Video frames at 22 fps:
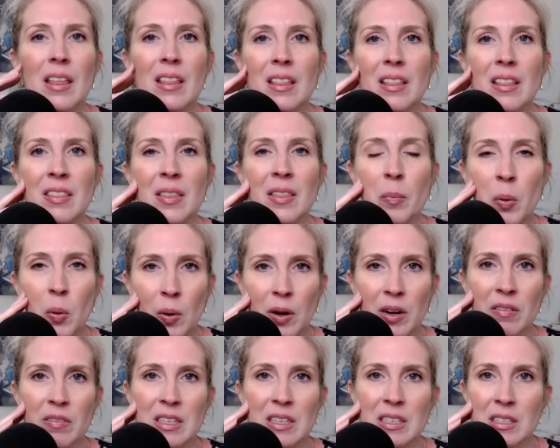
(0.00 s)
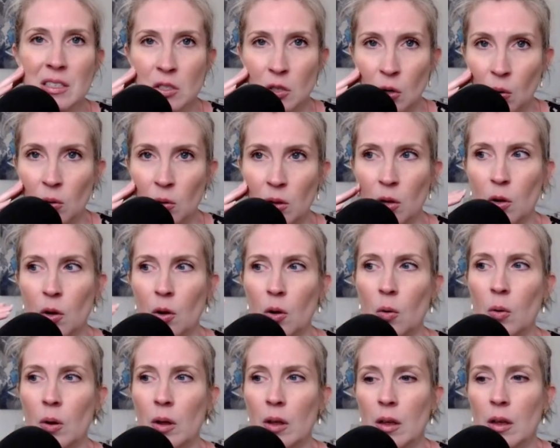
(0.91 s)
the point of these
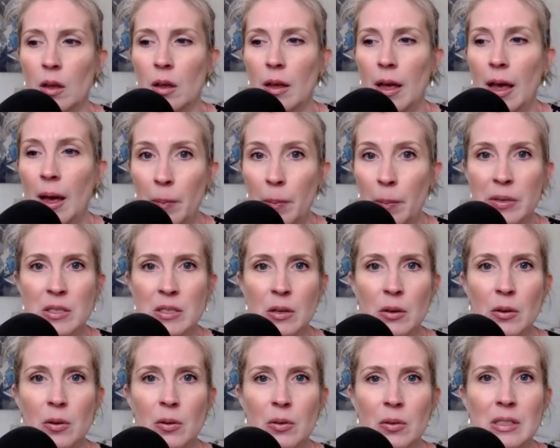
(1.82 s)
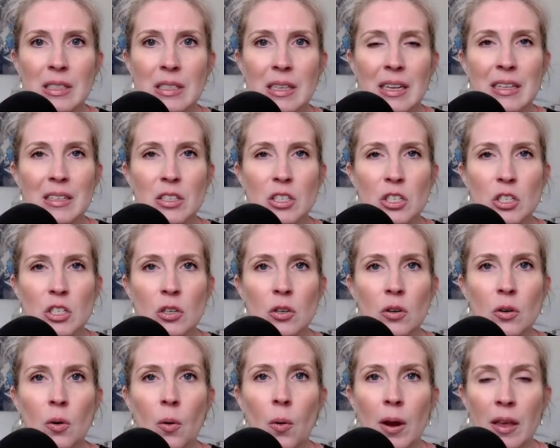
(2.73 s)
solo episodes is
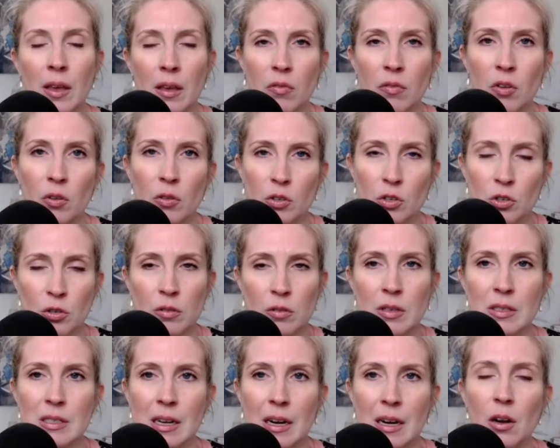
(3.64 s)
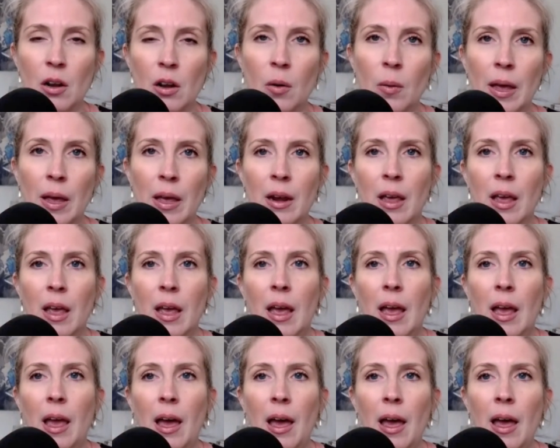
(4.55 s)
to give you the truth as I know it.
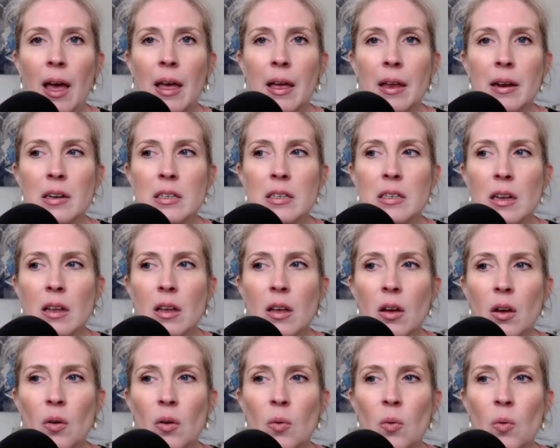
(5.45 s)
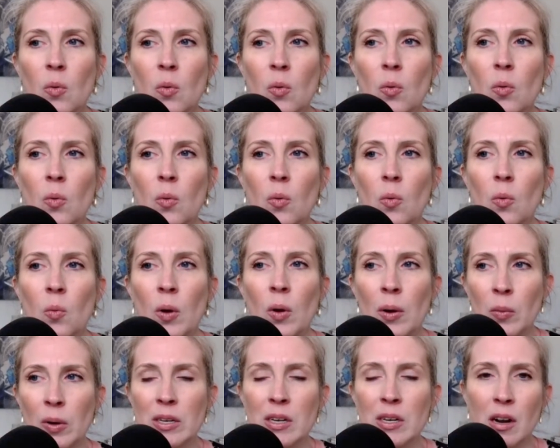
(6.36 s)
And
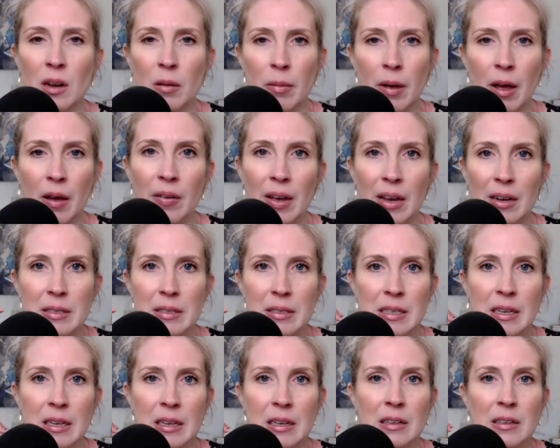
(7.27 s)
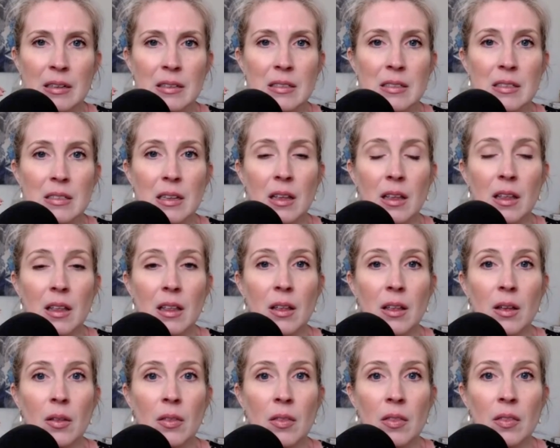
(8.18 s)
when we talk about vaccines,
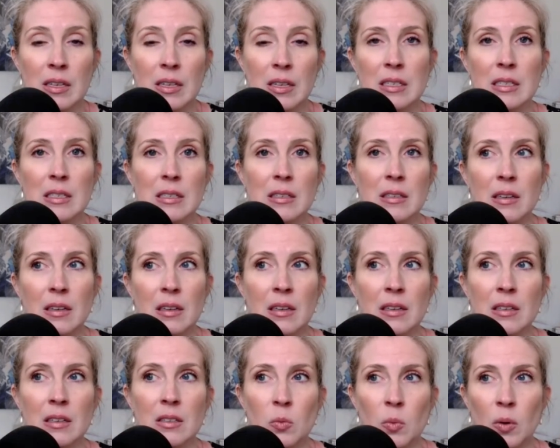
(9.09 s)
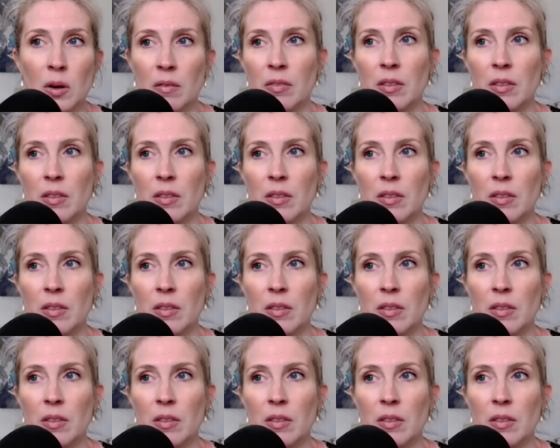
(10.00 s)
this is one